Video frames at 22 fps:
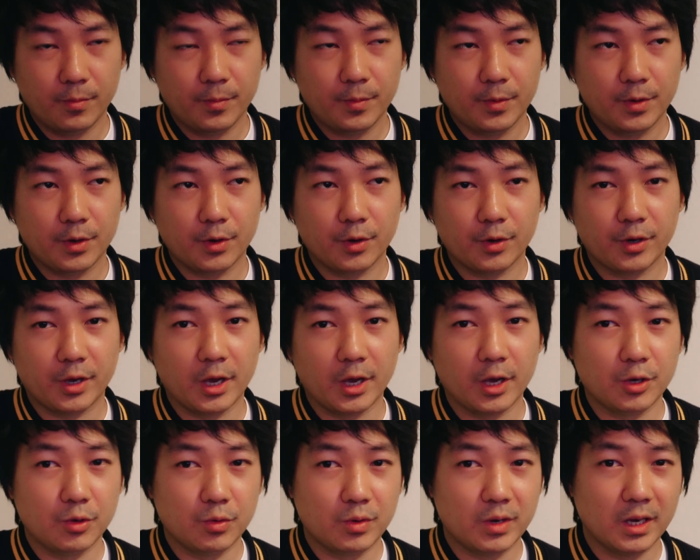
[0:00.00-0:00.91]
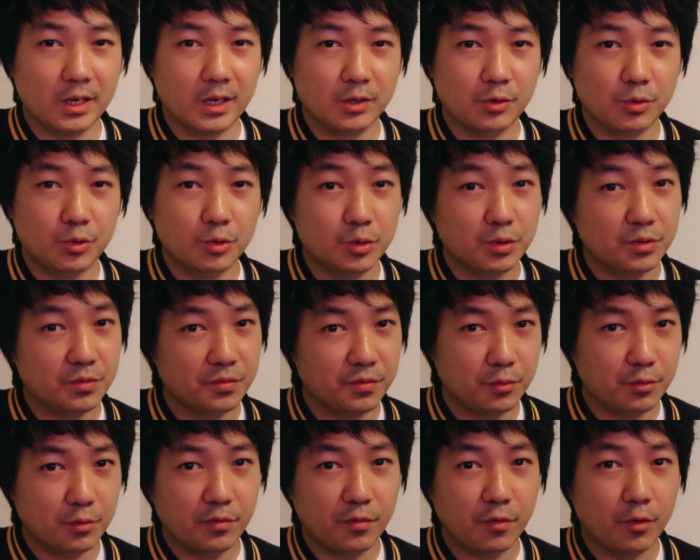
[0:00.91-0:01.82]
Okay, you can use
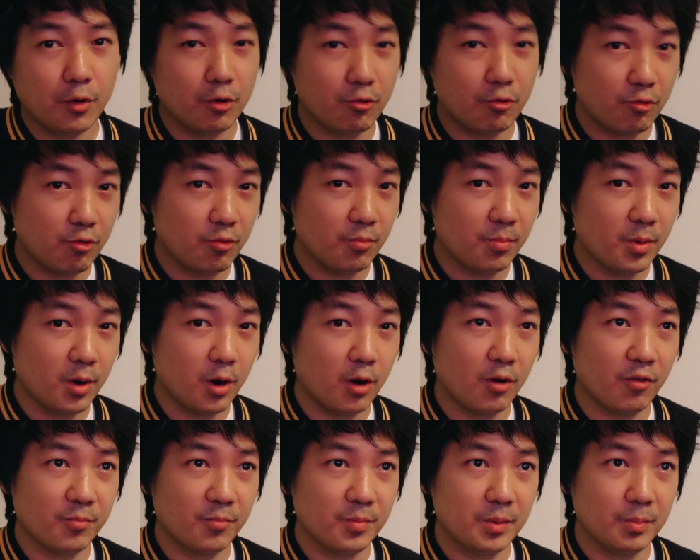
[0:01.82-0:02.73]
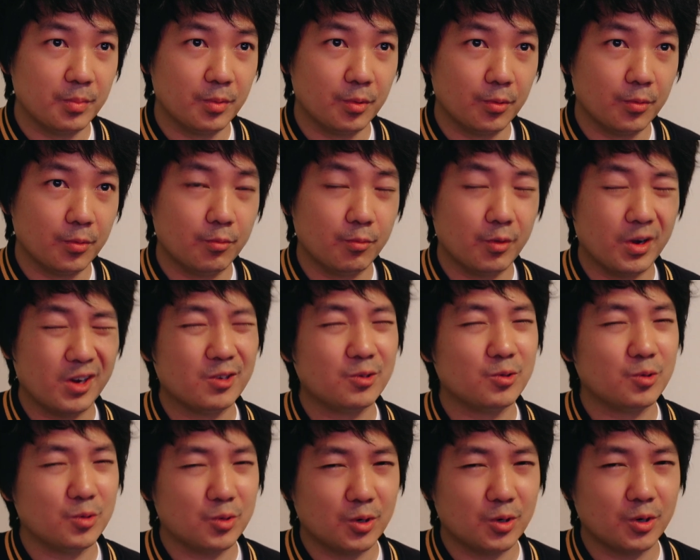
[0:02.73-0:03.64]
vous for a group of people. We're going
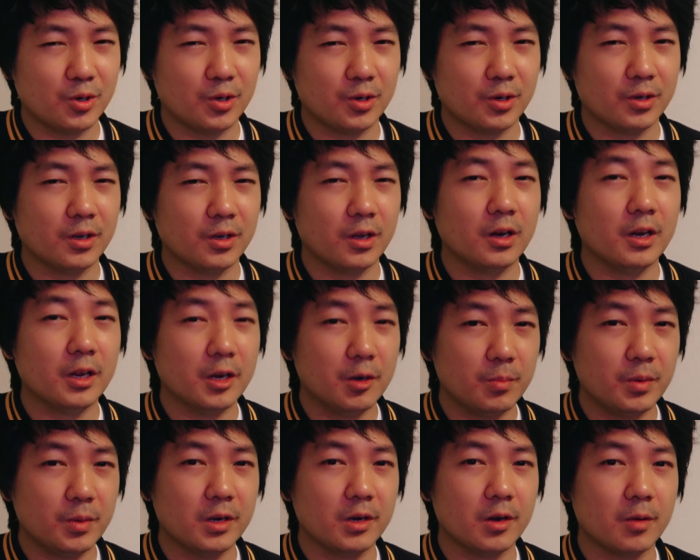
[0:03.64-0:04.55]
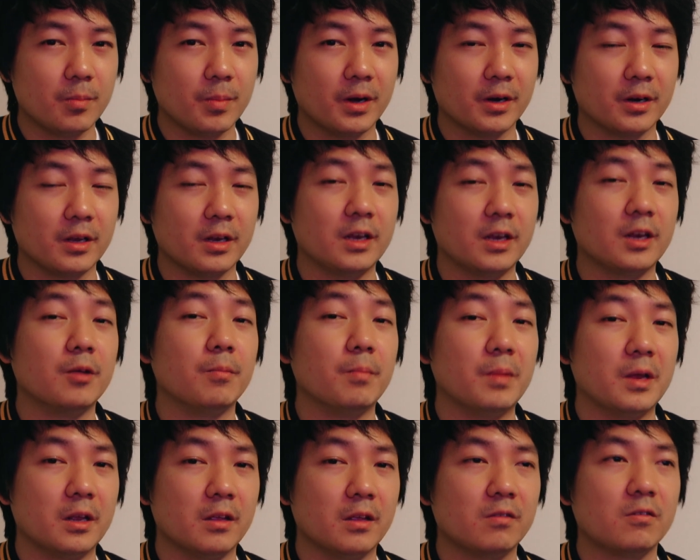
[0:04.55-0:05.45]
to talk a little bit about it in a
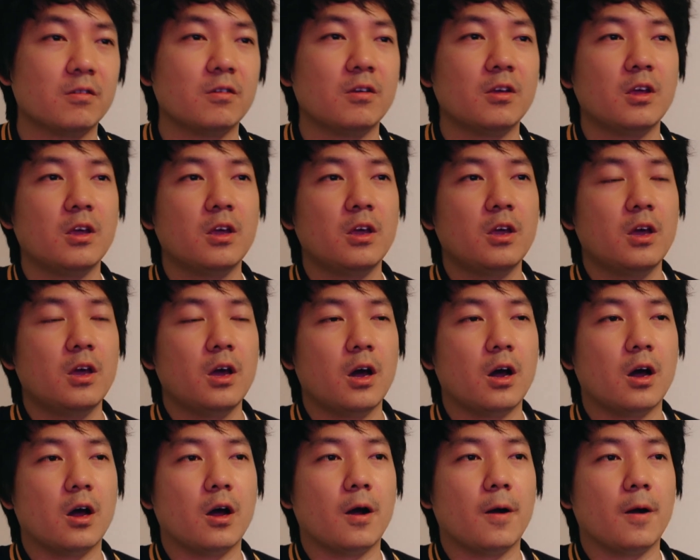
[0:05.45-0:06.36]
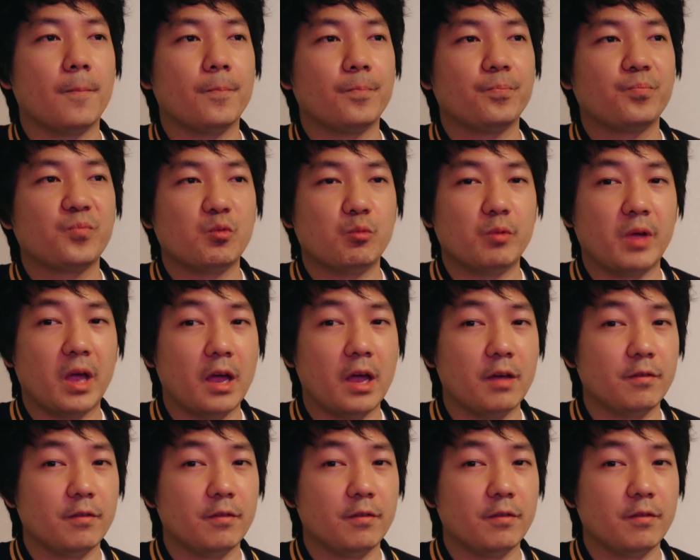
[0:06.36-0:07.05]
minute. We have